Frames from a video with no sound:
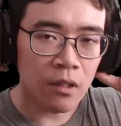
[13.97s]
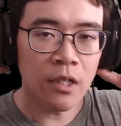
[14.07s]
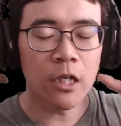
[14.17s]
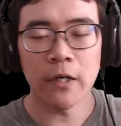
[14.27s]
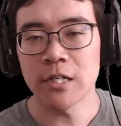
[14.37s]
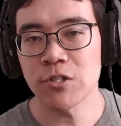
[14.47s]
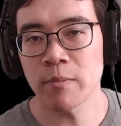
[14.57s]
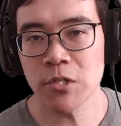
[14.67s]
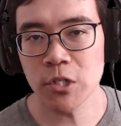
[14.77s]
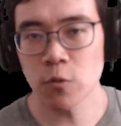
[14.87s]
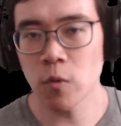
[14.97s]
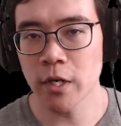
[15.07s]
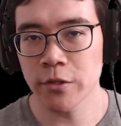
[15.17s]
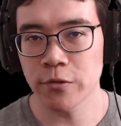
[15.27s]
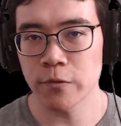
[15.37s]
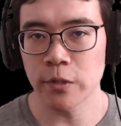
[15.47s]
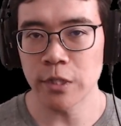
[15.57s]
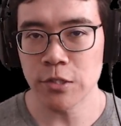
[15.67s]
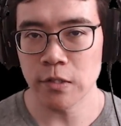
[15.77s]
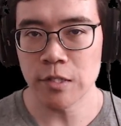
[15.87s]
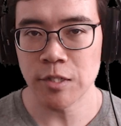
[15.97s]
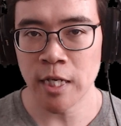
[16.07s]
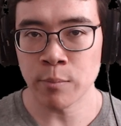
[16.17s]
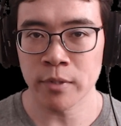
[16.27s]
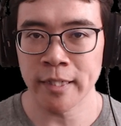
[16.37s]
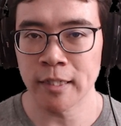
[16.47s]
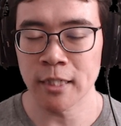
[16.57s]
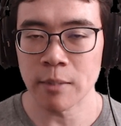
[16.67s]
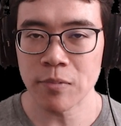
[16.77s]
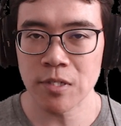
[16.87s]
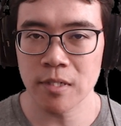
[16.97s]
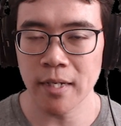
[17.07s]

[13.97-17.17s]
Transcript: Alright, so I'm just going to walk through each of these gameplay clips